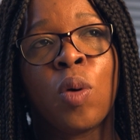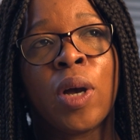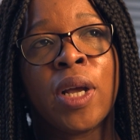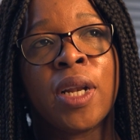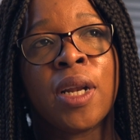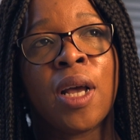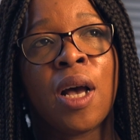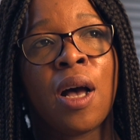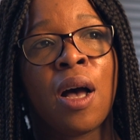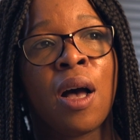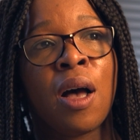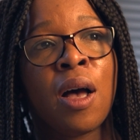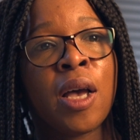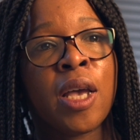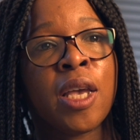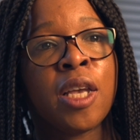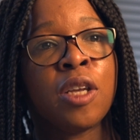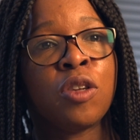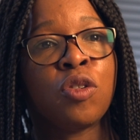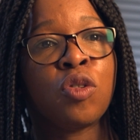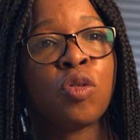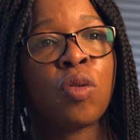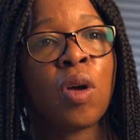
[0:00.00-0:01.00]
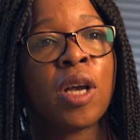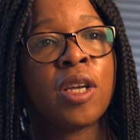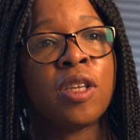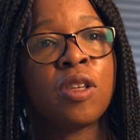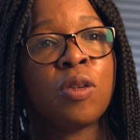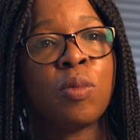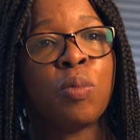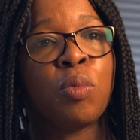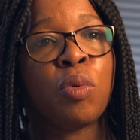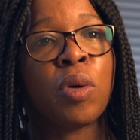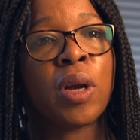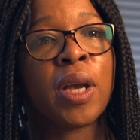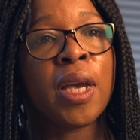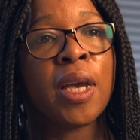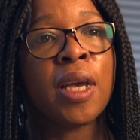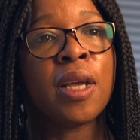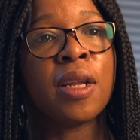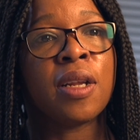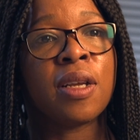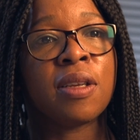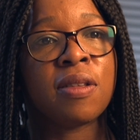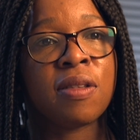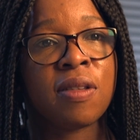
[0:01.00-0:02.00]
when I try to bring
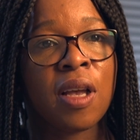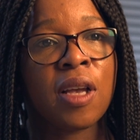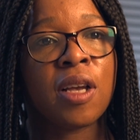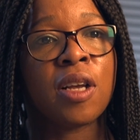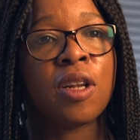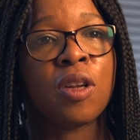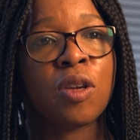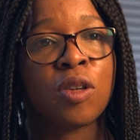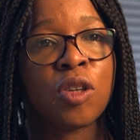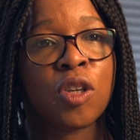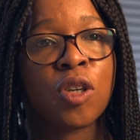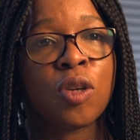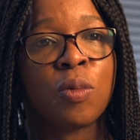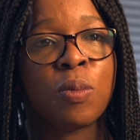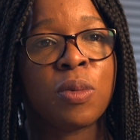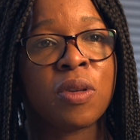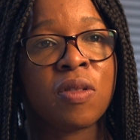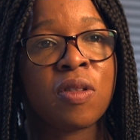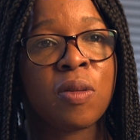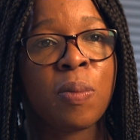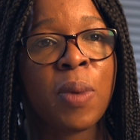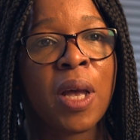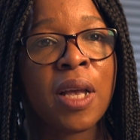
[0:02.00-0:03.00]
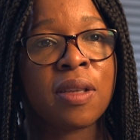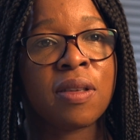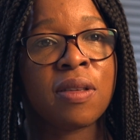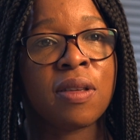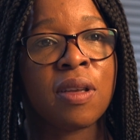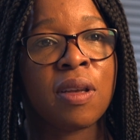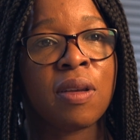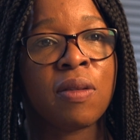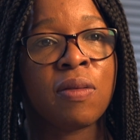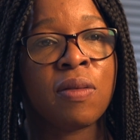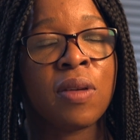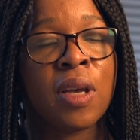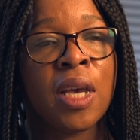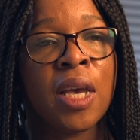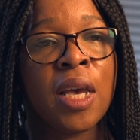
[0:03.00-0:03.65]
in a psychological perspective,